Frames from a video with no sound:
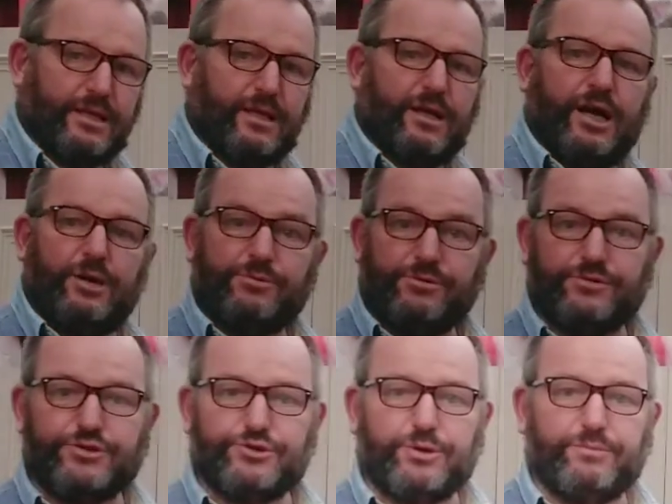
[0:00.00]
Hope you've
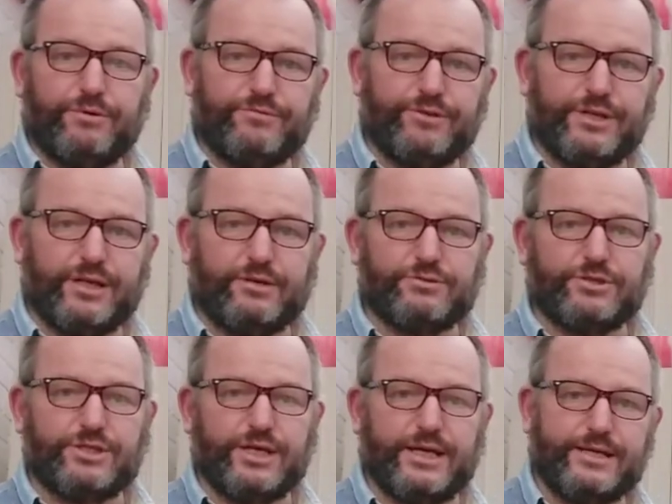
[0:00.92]
enjoyed my video
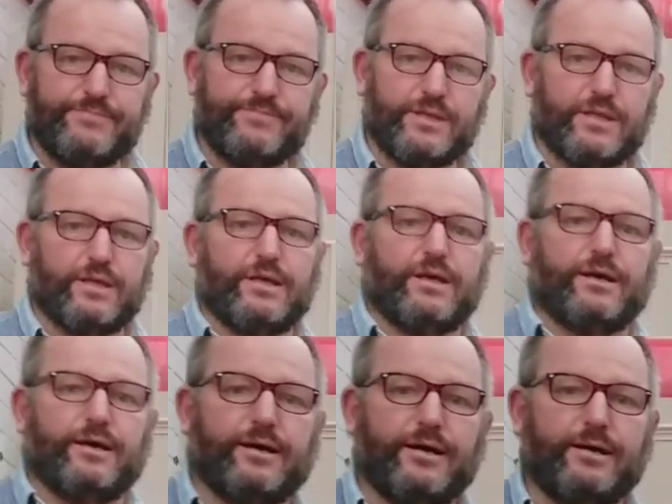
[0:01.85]
today.
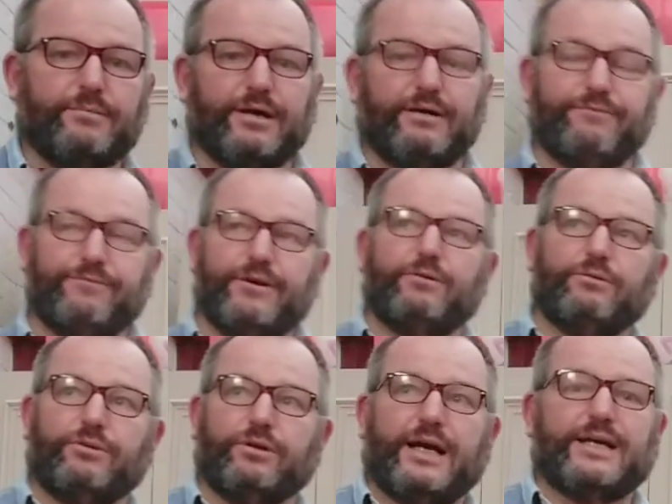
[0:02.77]
I
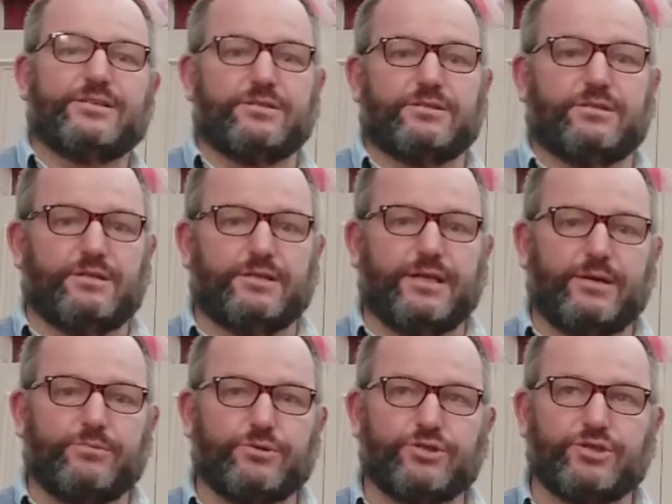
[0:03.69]
felt that as the day
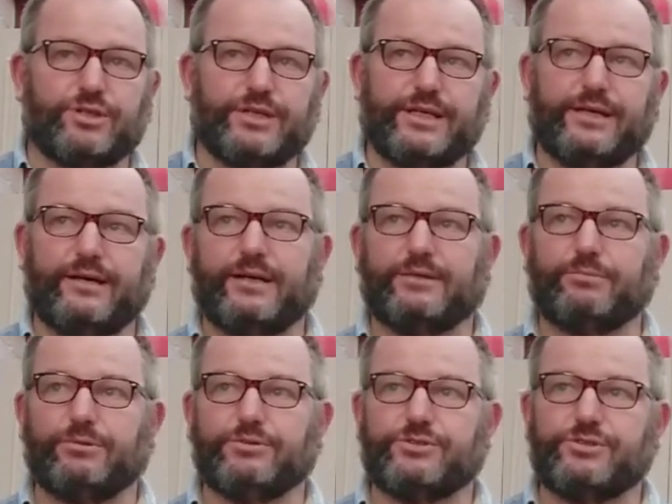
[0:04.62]
was sunny, I'd
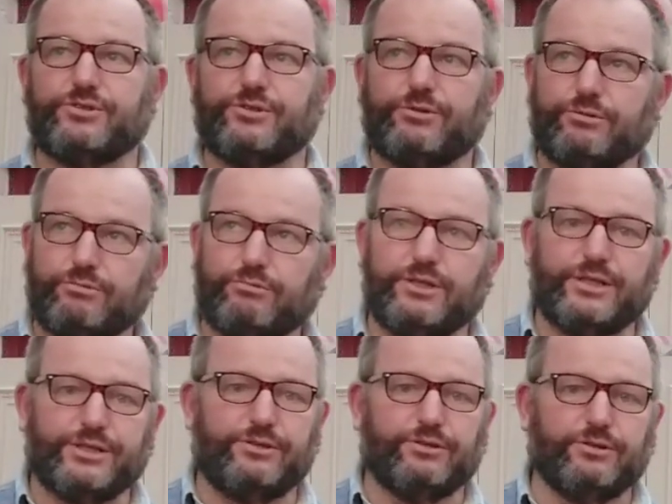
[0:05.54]
want to do
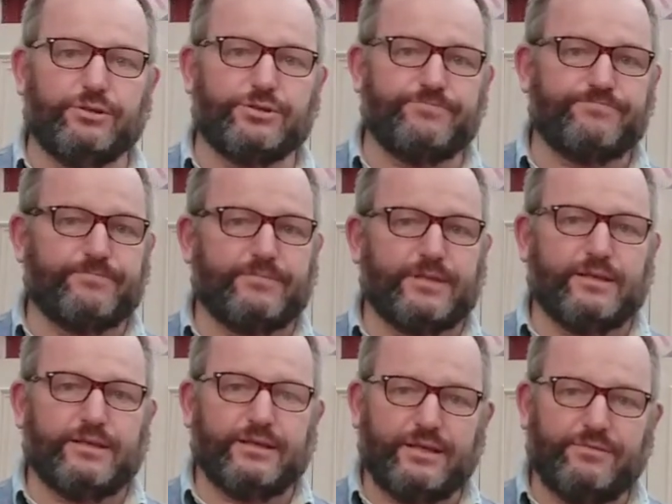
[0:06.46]
really good,
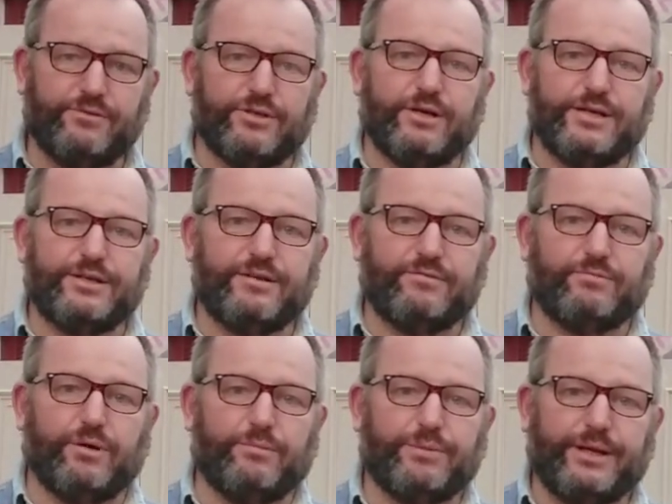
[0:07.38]
give you an idea of
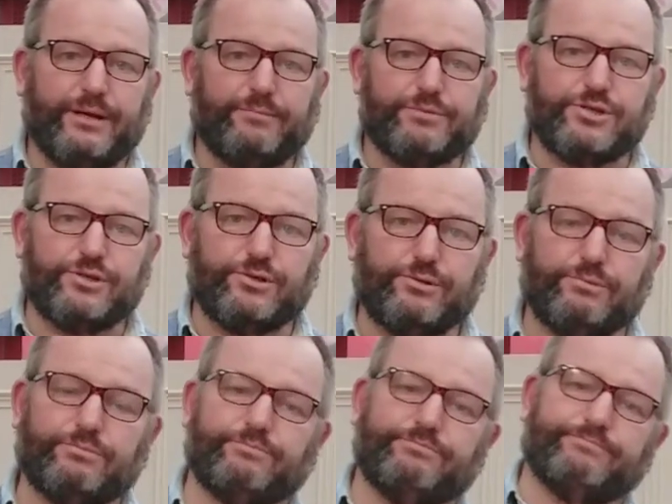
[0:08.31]
what I've been up to.
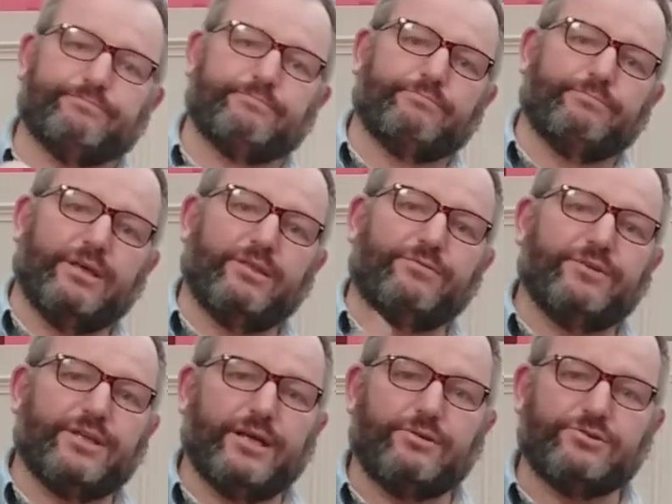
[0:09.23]
My other
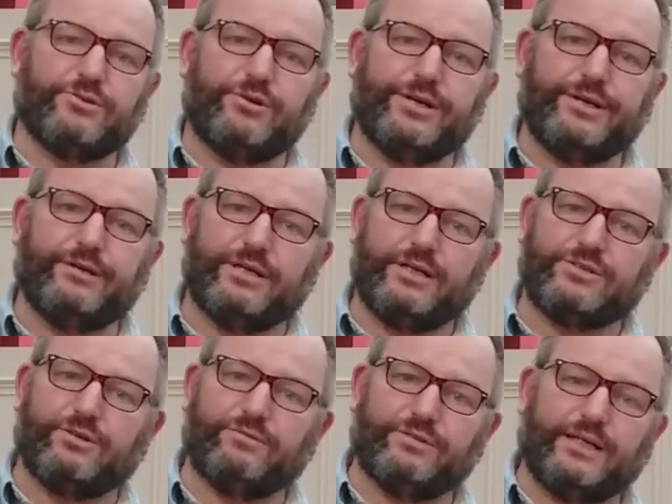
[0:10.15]
videos are in a
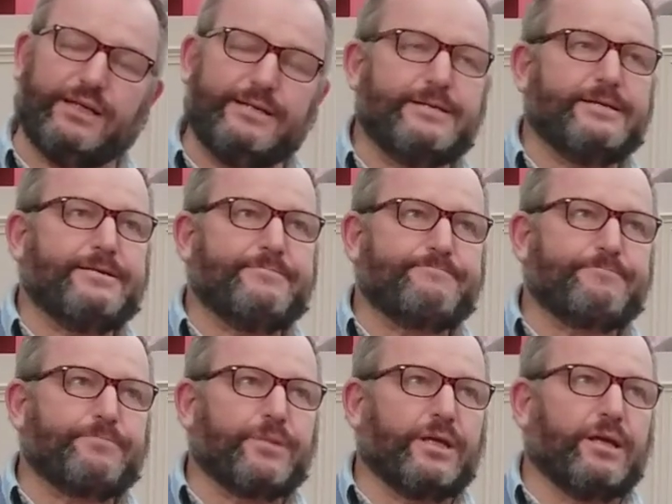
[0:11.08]
sort of
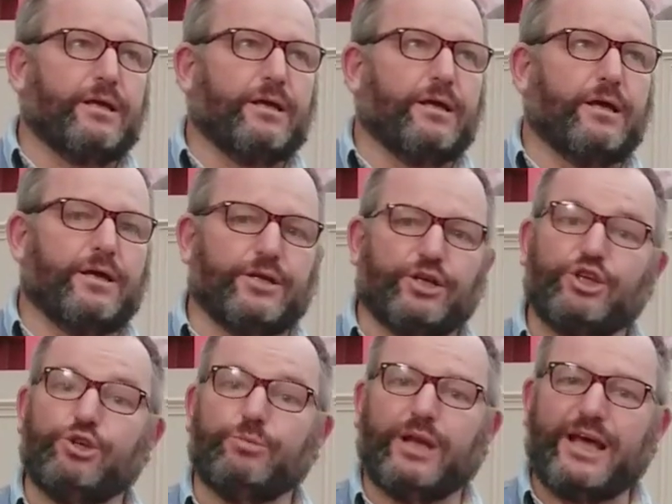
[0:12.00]
an
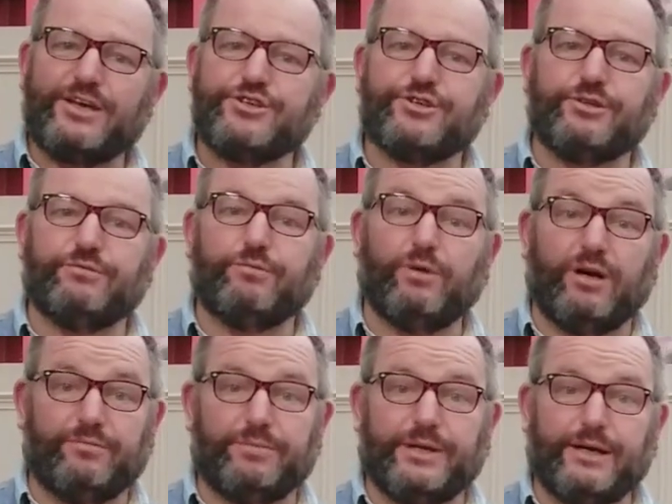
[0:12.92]
accumulation of
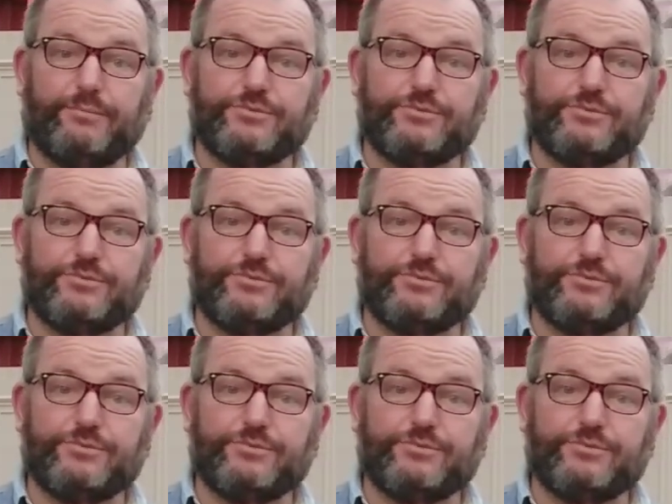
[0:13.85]
what I've been up